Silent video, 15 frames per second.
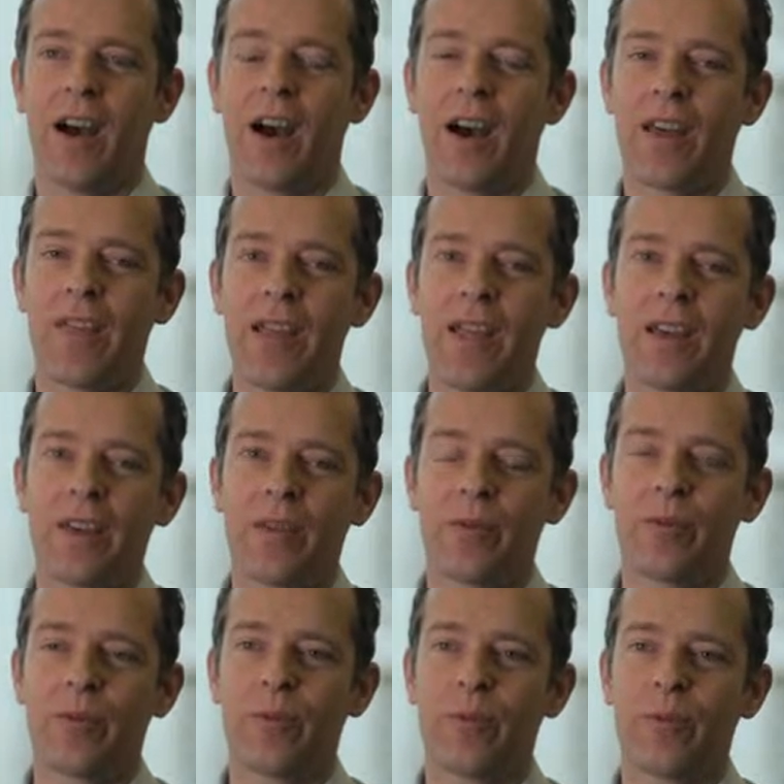I think
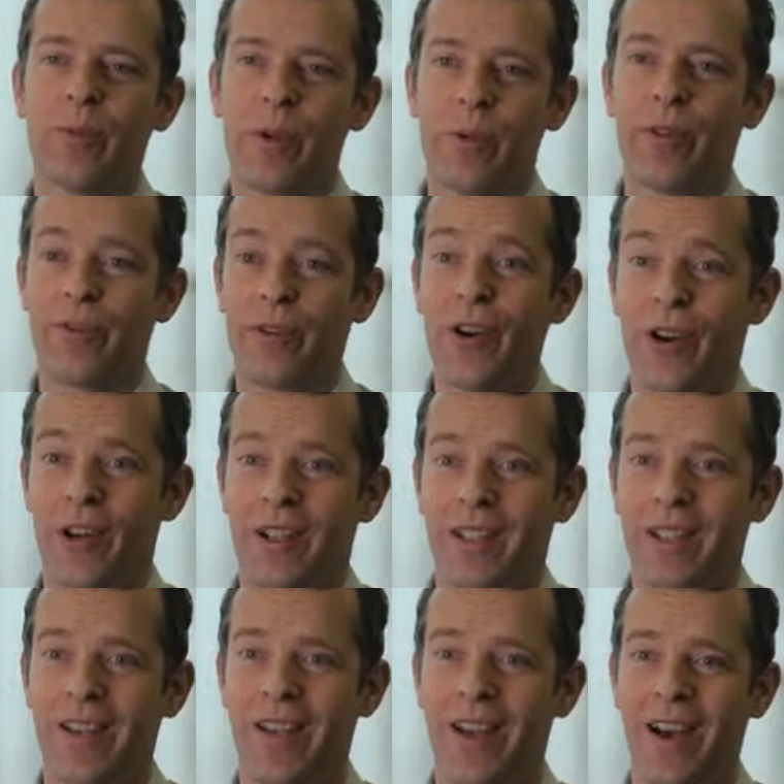we were
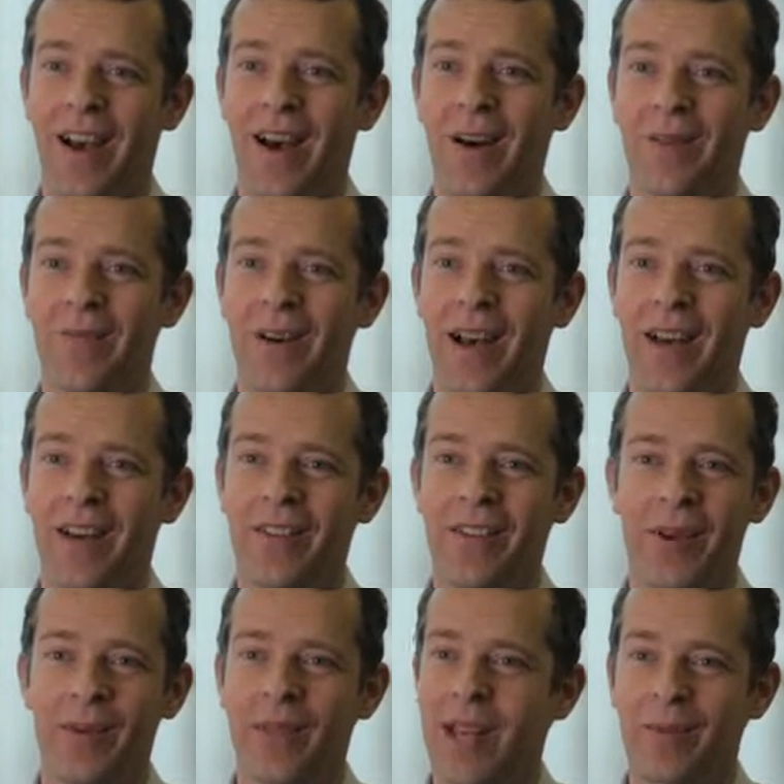first, and
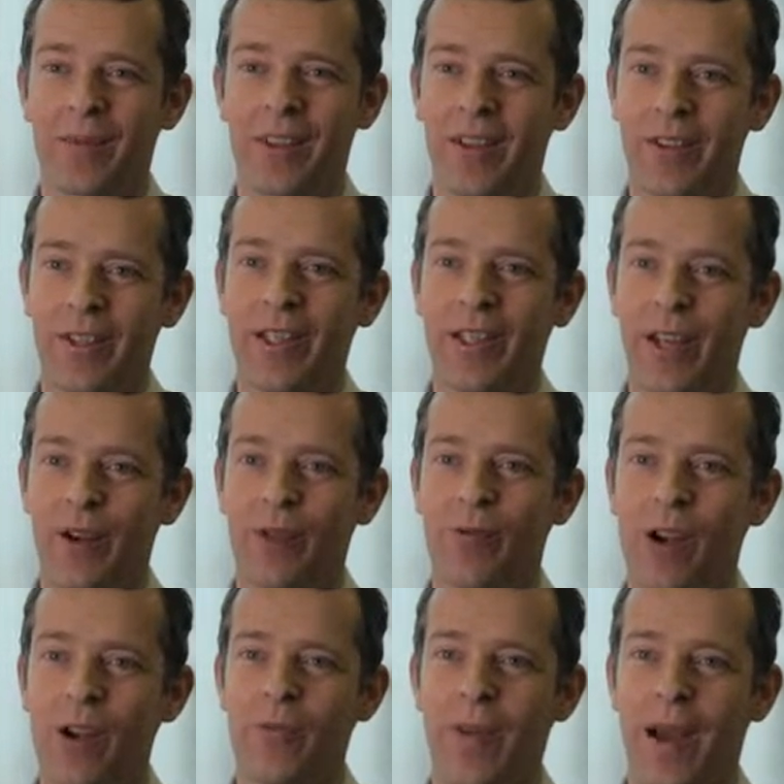there was absolutely no
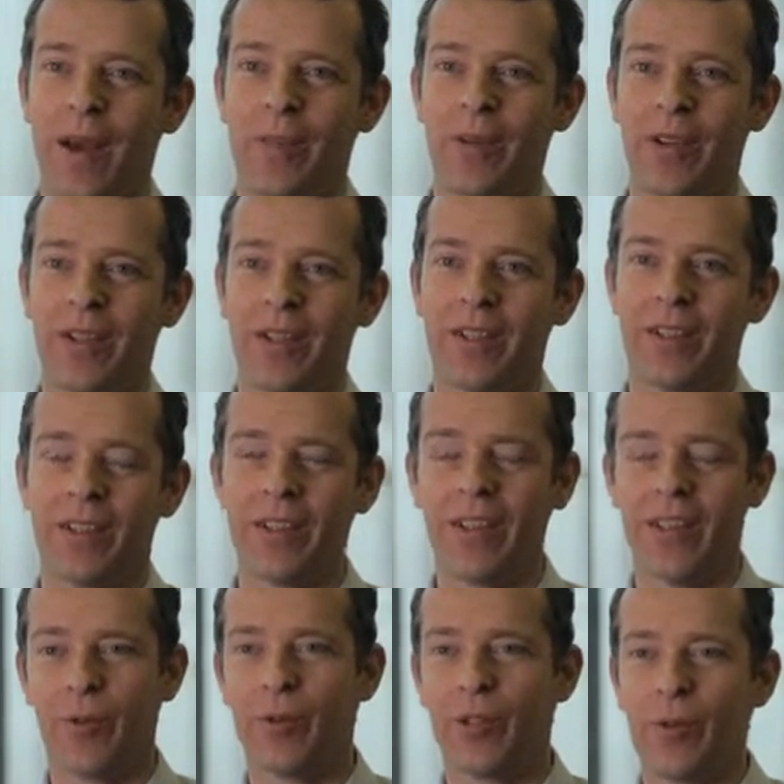roadmap.
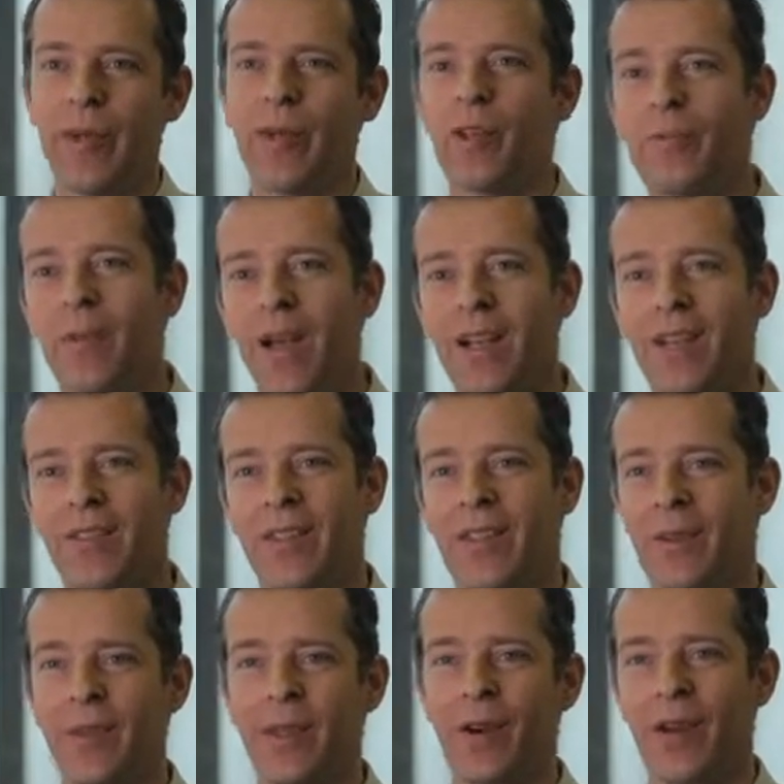And do we look back and
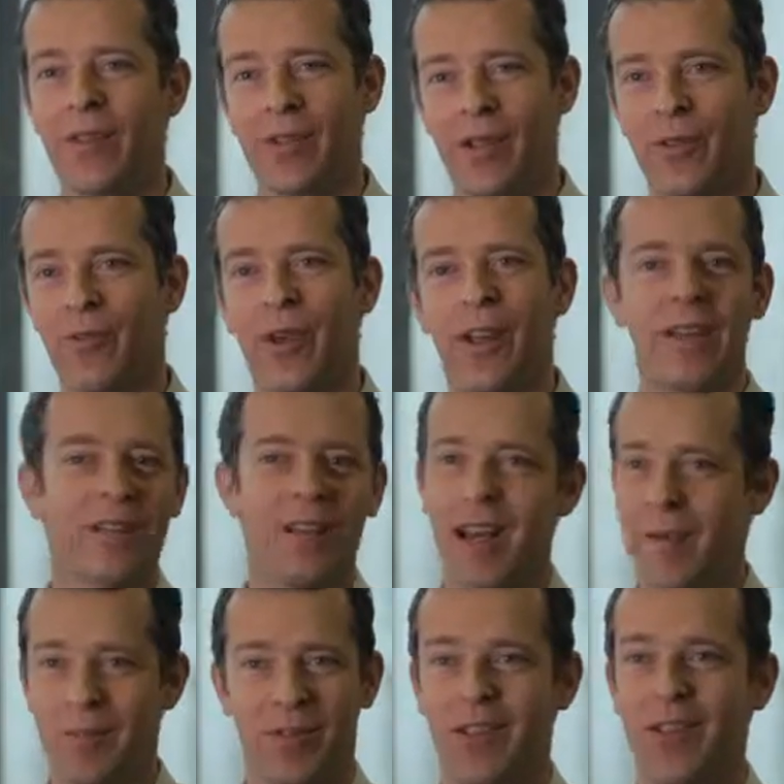think we got everything right?
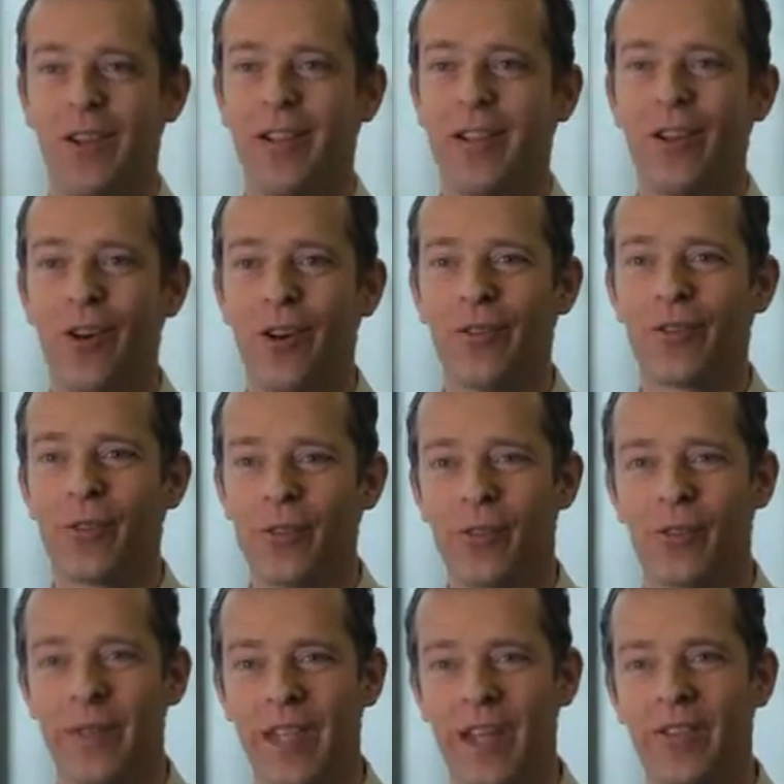Absolutely not. Of
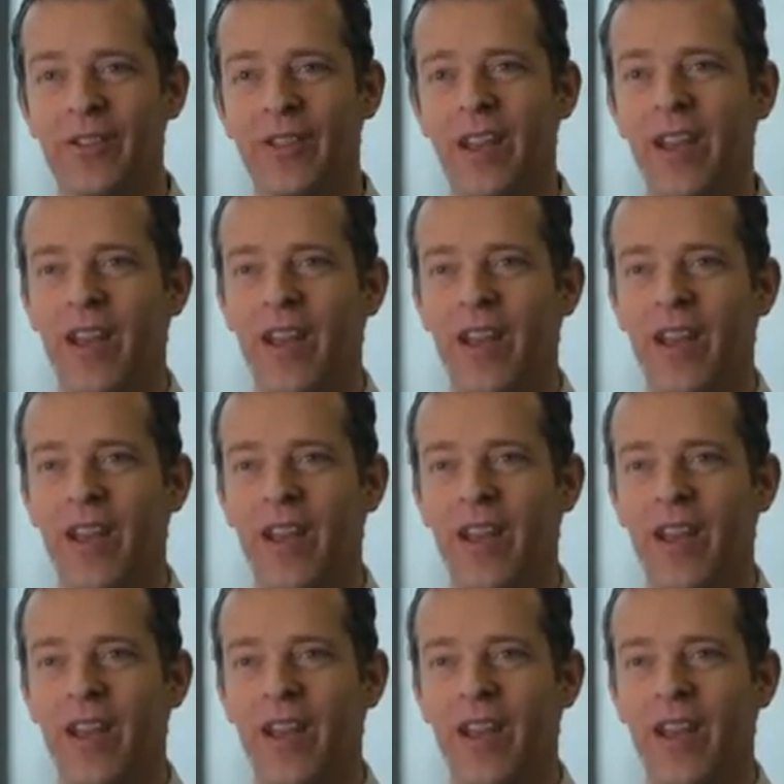course we don't.